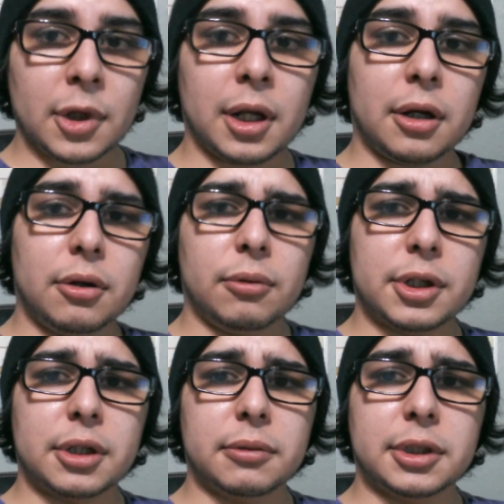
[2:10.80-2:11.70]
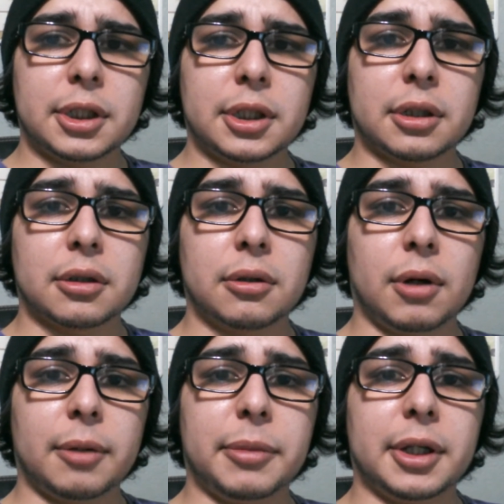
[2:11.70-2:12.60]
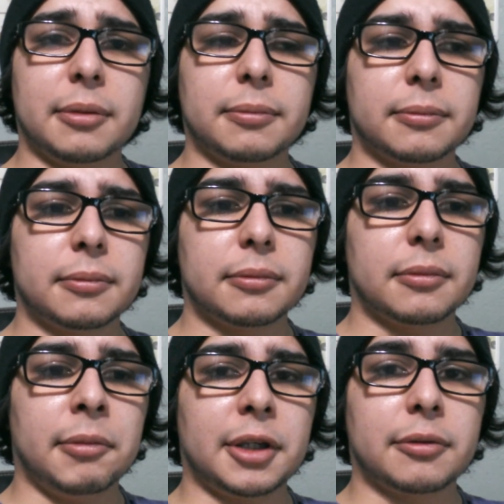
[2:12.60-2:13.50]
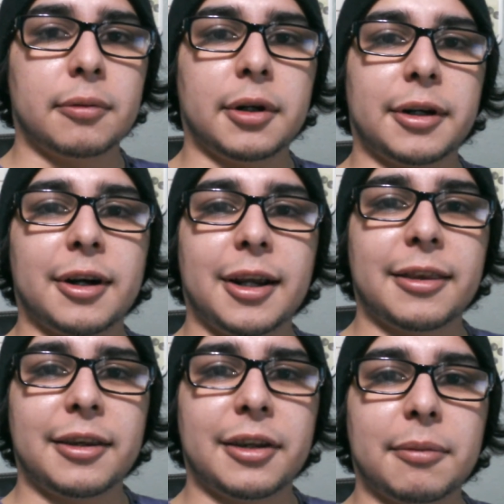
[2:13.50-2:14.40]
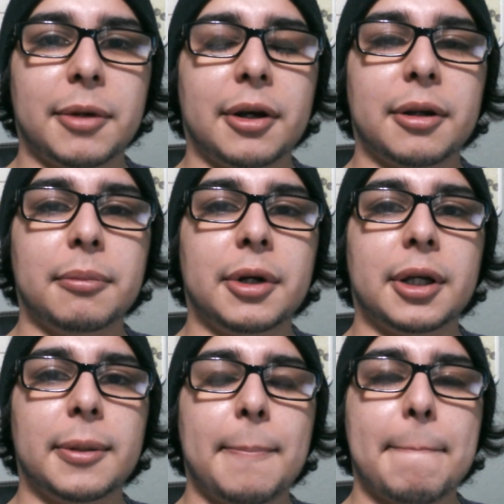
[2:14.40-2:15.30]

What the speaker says: And I do wish she was here quite a bit. It makes me want to cry thinking about it, but